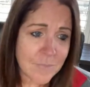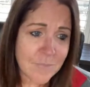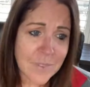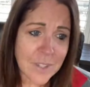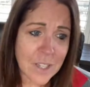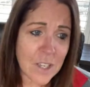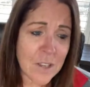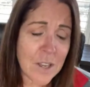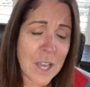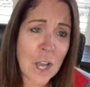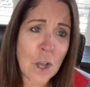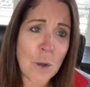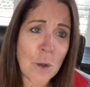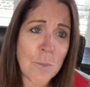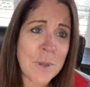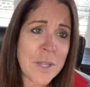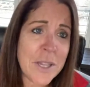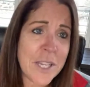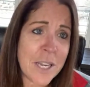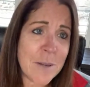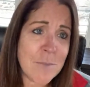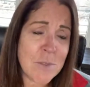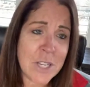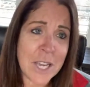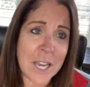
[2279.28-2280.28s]
helping
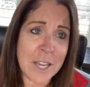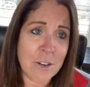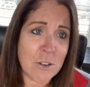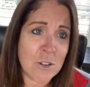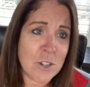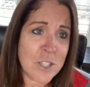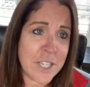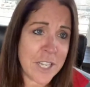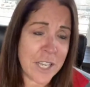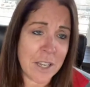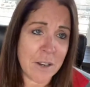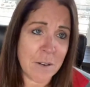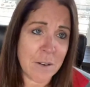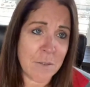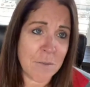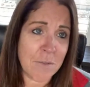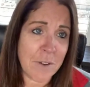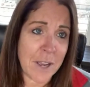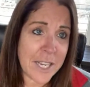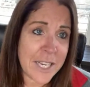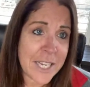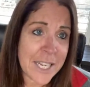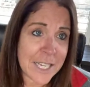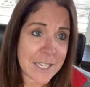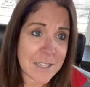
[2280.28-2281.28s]
them to understand
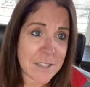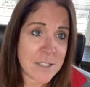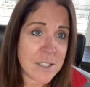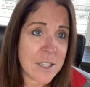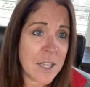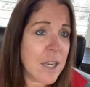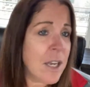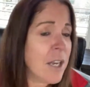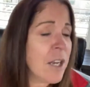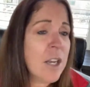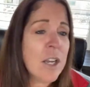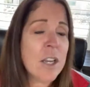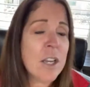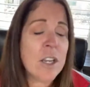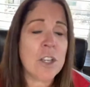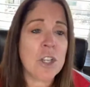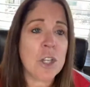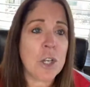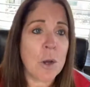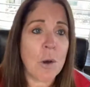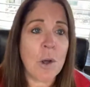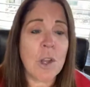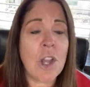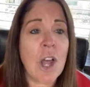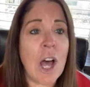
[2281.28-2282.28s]
finance. A
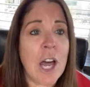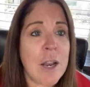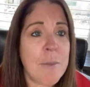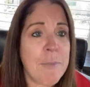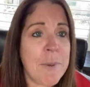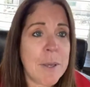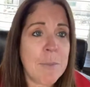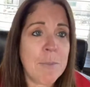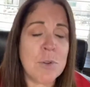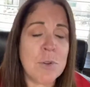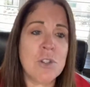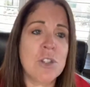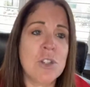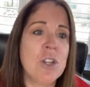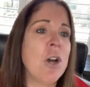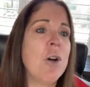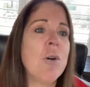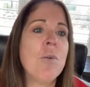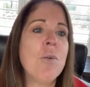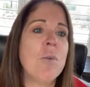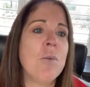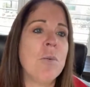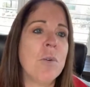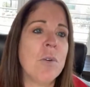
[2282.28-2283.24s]
lot of people don't